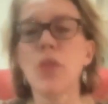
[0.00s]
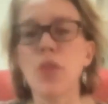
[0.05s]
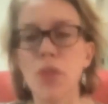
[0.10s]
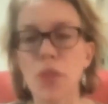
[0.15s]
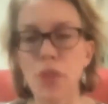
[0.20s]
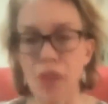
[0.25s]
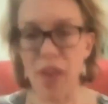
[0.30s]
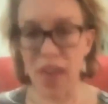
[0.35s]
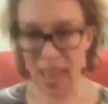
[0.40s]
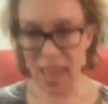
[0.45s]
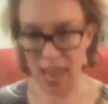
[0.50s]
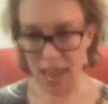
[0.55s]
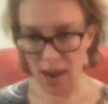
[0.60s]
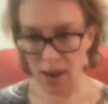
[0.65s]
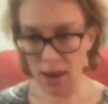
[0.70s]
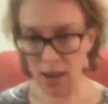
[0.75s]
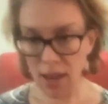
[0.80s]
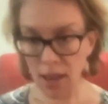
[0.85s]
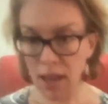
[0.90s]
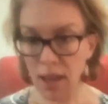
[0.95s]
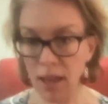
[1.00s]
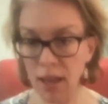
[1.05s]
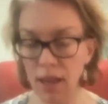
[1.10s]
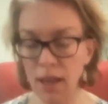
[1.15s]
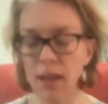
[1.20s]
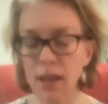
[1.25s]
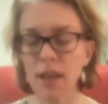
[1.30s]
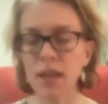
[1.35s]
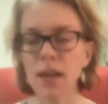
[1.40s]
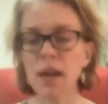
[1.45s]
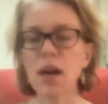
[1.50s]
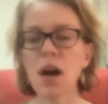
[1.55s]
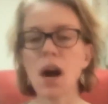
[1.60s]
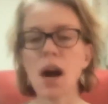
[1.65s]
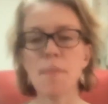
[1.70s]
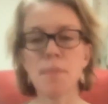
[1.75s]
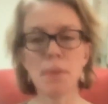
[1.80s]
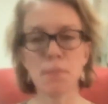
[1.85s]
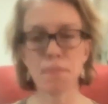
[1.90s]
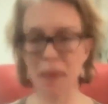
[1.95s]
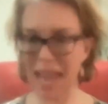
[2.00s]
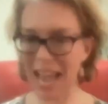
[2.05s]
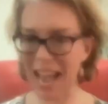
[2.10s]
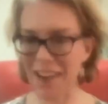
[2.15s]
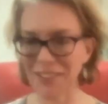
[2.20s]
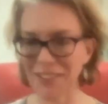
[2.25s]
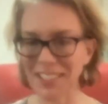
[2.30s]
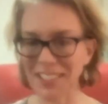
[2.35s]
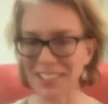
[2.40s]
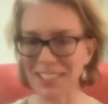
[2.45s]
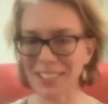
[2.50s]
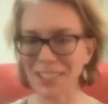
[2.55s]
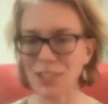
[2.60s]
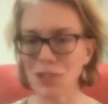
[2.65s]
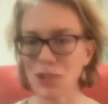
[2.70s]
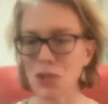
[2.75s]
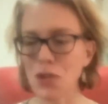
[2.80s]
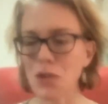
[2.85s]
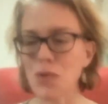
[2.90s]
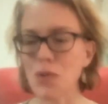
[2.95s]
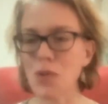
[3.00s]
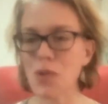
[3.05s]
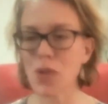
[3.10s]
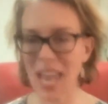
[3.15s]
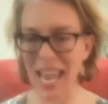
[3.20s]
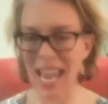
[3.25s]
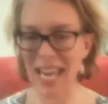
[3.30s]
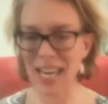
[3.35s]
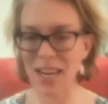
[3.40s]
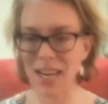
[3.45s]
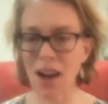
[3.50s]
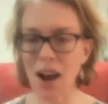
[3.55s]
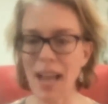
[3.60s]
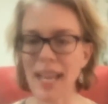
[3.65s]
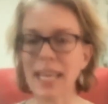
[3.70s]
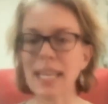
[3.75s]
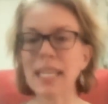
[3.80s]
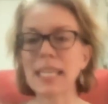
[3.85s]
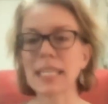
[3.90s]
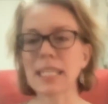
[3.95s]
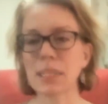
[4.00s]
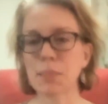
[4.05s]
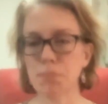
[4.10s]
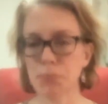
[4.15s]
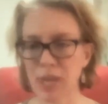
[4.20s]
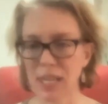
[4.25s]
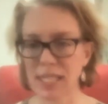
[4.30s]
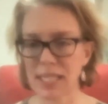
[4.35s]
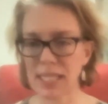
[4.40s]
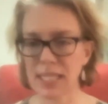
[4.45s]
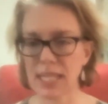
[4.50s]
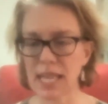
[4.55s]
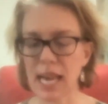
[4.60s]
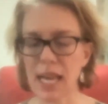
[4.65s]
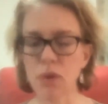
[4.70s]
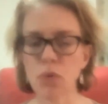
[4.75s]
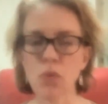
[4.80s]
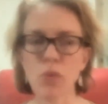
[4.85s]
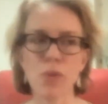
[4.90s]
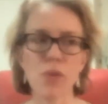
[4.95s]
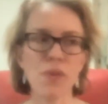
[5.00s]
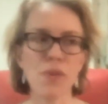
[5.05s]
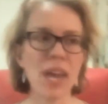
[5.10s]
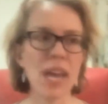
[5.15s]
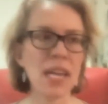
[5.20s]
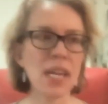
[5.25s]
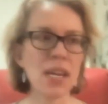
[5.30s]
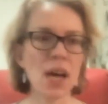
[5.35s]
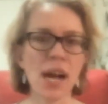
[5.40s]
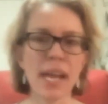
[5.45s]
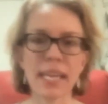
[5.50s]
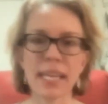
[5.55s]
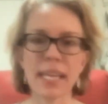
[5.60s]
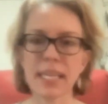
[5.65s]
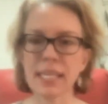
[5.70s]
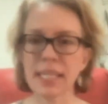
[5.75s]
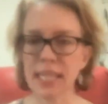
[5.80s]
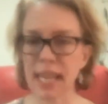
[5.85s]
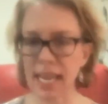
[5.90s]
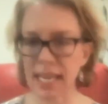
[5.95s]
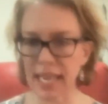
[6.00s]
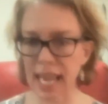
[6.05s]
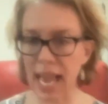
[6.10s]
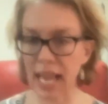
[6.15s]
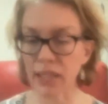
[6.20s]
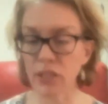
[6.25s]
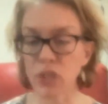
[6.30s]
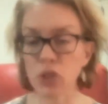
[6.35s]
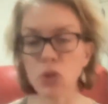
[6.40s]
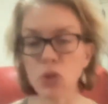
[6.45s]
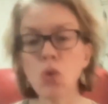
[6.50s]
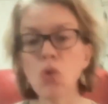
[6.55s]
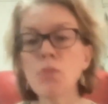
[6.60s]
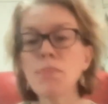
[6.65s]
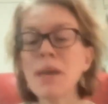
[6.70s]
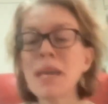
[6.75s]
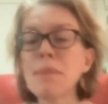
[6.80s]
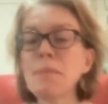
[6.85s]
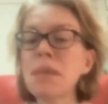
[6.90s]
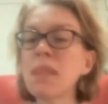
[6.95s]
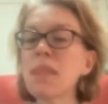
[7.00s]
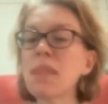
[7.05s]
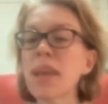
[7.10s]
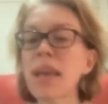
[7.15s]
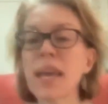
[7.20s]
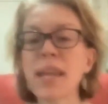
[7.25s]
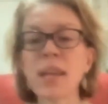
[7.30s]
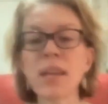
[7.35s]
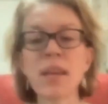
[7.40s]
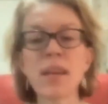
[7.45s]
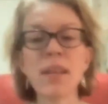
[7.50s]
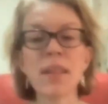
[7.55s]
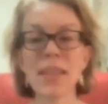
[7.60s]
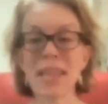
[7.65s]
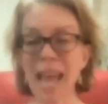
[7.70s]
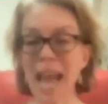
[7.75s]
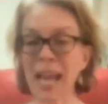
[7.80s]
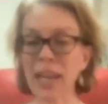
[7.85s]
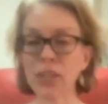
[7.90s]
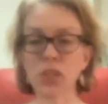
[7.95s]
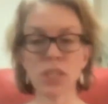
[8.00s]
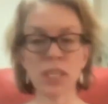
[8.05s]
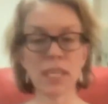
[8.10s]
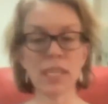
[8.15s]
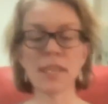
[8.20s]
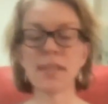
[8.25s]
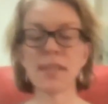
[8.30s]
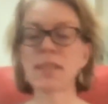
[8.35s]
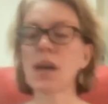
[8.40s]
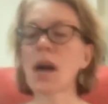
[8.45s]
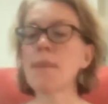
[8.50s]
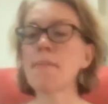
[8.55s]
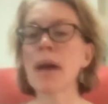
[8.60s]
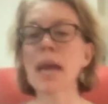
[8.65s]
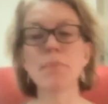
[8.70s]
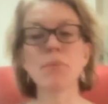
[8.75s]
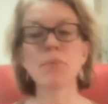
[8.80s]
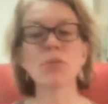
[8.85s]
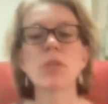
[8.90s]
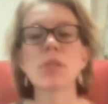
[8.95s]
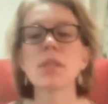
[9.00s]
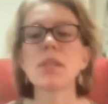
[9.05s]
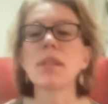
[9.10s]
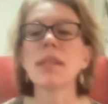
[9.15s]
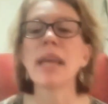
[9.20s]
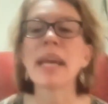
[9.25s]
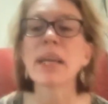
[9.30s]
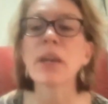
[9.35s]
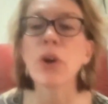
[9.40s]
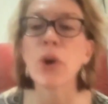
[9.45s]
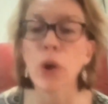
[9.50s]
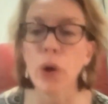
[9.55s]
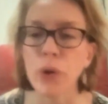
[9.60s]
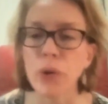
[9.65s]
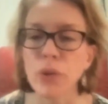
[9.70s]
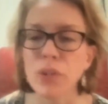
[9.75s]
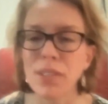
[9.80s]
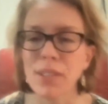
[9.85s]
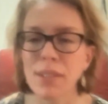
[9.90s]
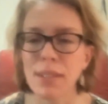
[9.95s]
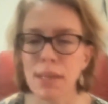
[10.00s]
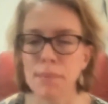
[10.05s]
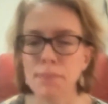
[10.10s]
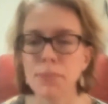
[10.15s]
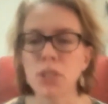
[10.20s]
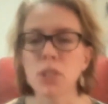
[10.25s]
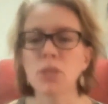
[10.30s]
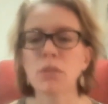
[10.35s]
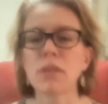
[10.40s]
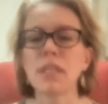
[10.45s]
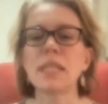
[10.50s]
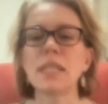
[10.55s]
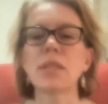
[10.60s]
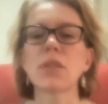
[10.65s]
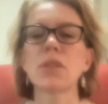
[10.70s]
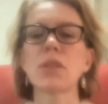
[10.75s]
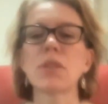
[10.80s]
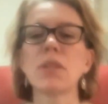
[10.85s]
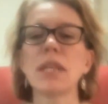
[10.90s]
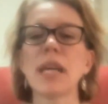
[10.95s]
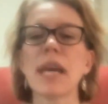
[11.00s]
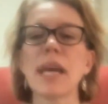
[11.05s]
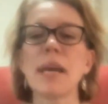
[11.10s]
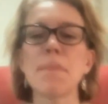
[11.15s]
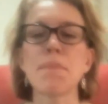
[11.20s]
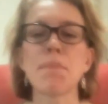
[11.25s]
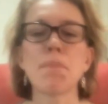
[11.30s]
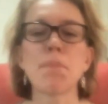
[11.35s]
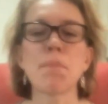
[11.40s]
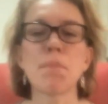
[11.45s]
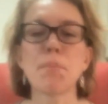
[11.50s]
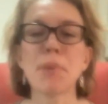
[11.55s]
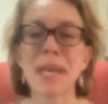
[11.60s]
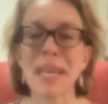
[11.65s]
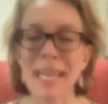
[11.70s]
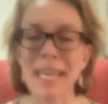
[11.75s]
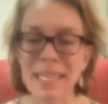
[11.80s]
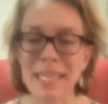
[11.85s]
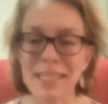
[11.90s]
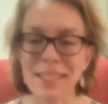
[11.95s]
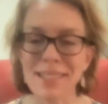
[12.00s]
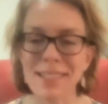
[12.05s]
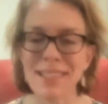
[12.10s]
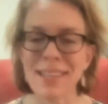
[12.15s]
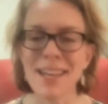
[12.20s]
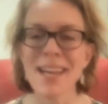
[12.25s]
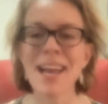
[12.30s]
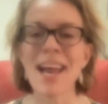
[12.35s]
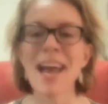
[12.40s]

then I'm empowered, then I can express that, or then I can take action, or maybe then the action is I'm able to let go to some degree to create peace,